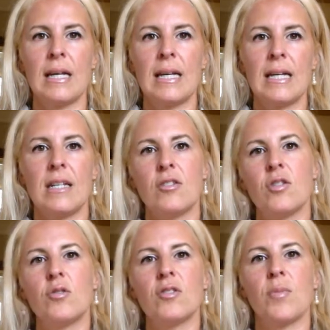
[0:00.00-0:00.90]
It is
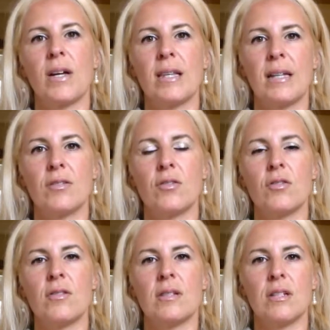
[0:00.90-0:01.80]
used by
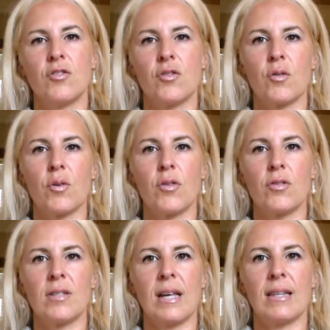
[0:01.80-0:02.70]
lenders,
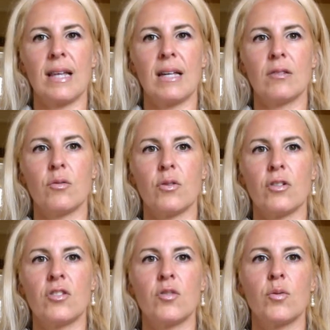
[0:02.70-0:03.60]
insurers, and
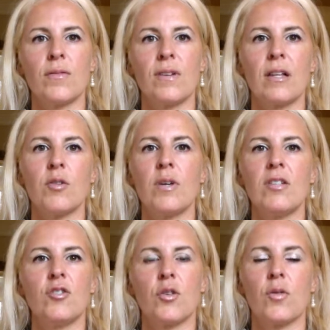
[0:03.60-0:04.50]
landlords to
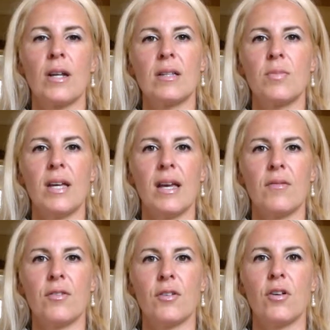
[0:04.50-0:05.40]
evaluate your credit
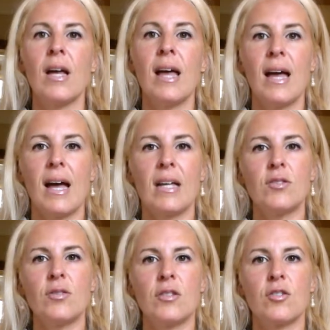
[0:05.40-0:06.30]
behavior and
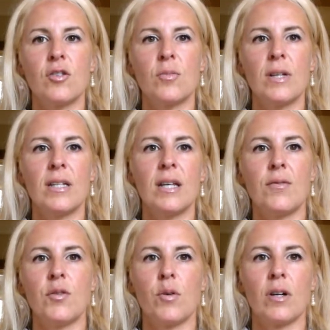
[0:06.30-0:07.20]
to determine if
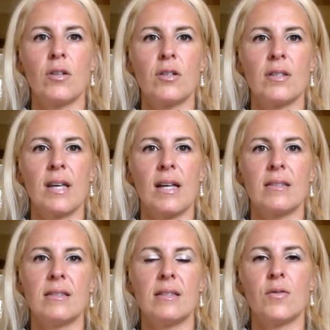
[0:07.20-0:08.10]
you are a good
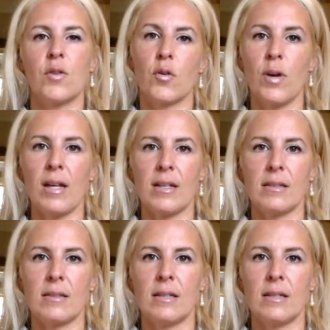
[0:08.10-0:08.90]
candidate for credit.